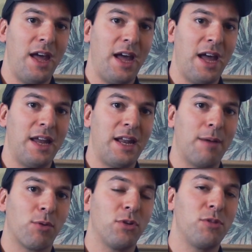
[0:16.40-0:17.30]
And
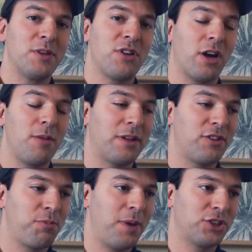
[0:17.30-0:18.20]
I'm going to be talking about
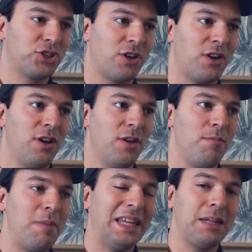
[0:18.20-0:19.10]
this picture
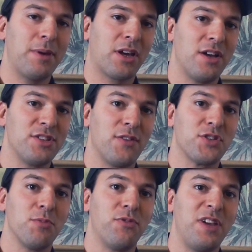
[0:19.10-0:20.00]
mainly because of
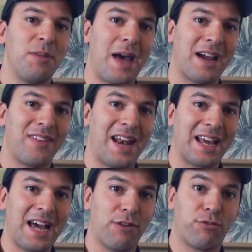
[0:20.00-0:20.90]
some feedback that
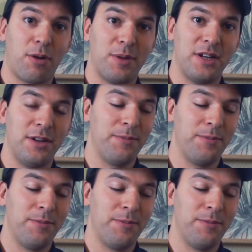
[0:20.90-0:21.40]
I got from it.